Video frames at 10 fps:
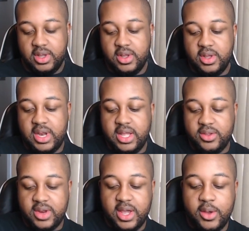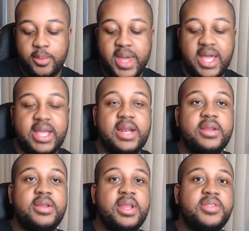Like, do they go back and
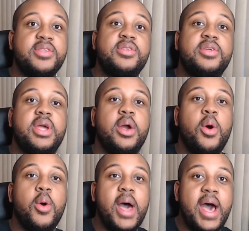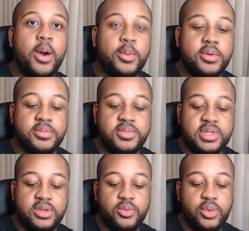listen to their old albums
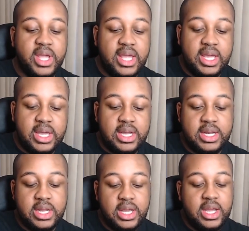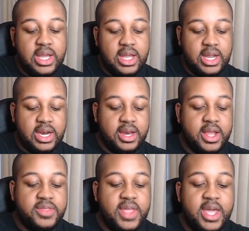and read
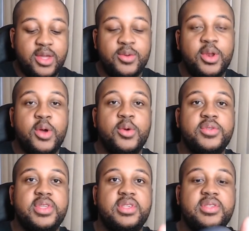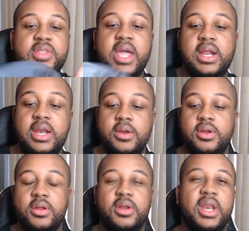their thank you notes and just like
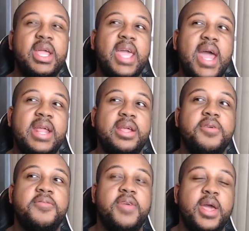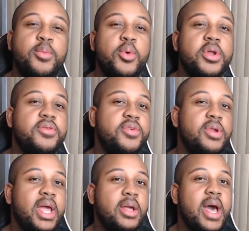look at it in a fan point of view,
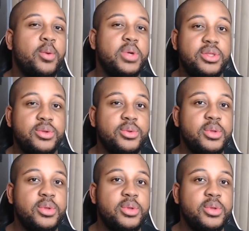like how we do?